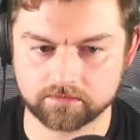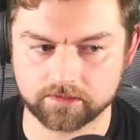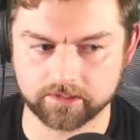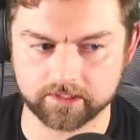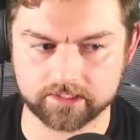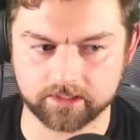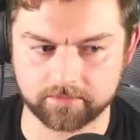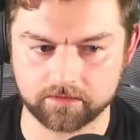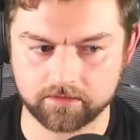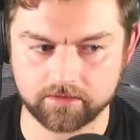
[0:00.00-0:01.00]
Did that say
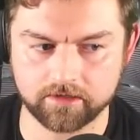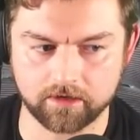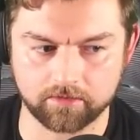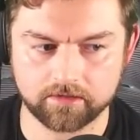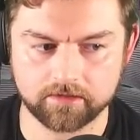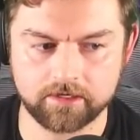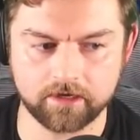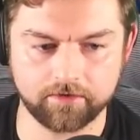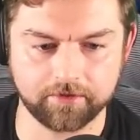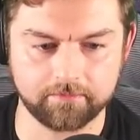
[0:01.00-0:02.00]
the No,
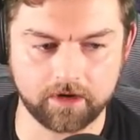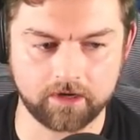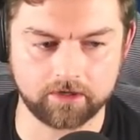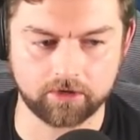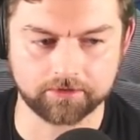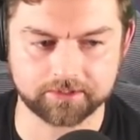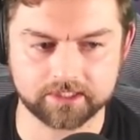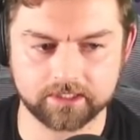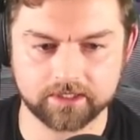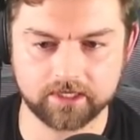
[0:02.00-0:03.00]
the Mongols.
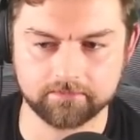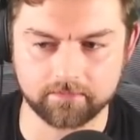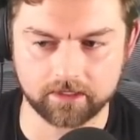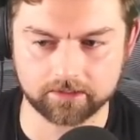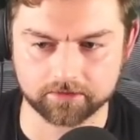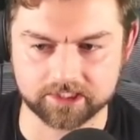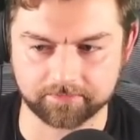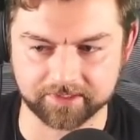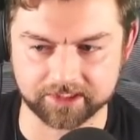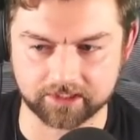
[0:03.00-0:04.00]
The Mongols
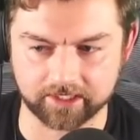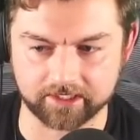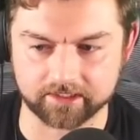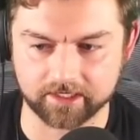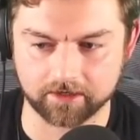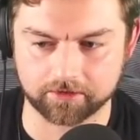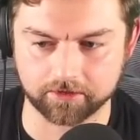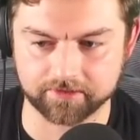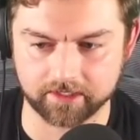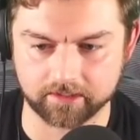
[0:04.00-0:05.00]
capitulated. How
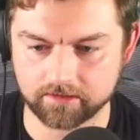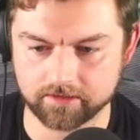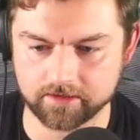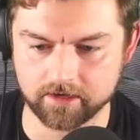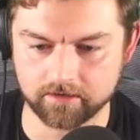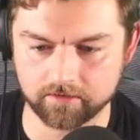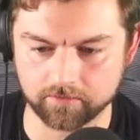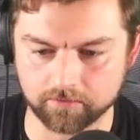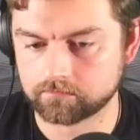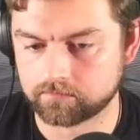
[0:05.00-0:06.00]
could they?
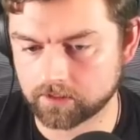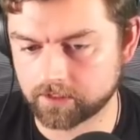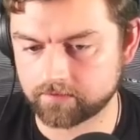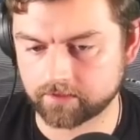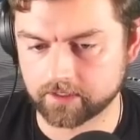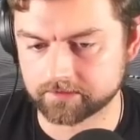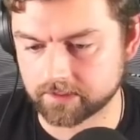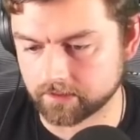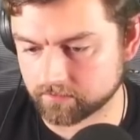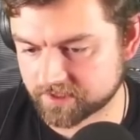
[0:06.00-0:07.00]
No. Well, I have nothing else to
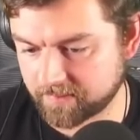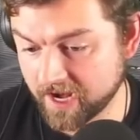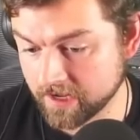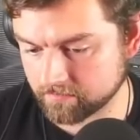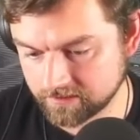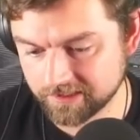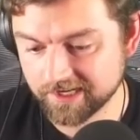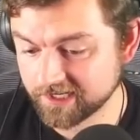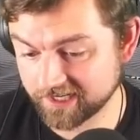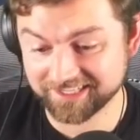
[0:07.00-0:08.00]
do. Spain,
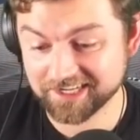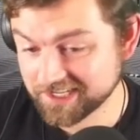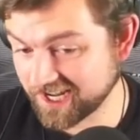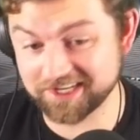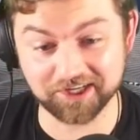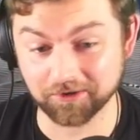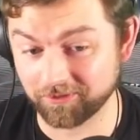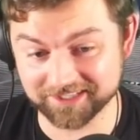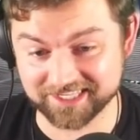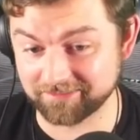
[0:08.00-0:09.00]
do you
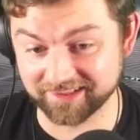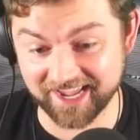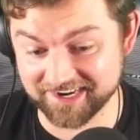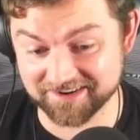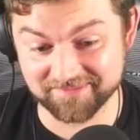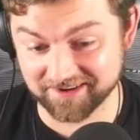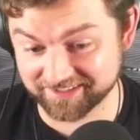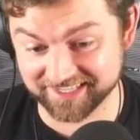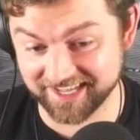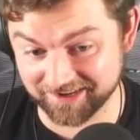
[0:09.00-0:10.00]
want some Latin
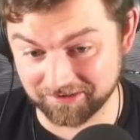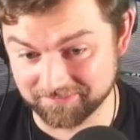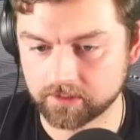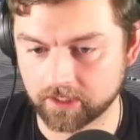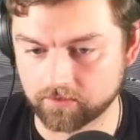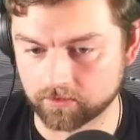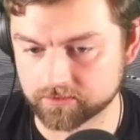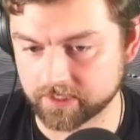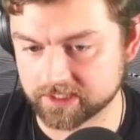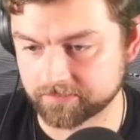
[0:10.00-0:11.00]
American help? Of course,
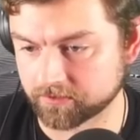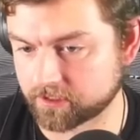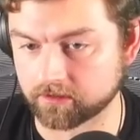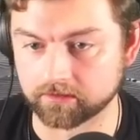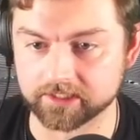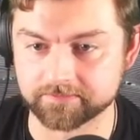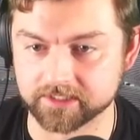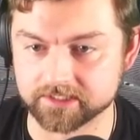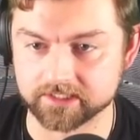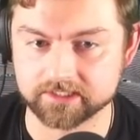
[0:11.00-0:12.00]
we got to support the Carlists
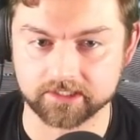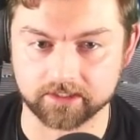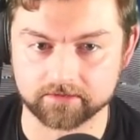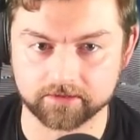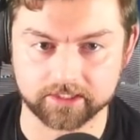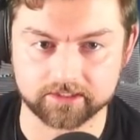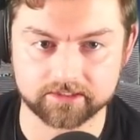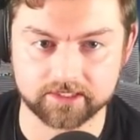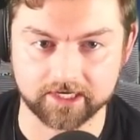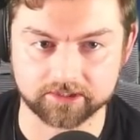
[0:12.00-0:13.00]
because that's, you know, only
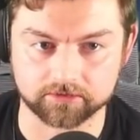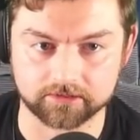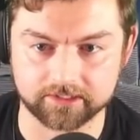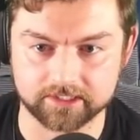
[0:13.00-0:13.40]
natural in this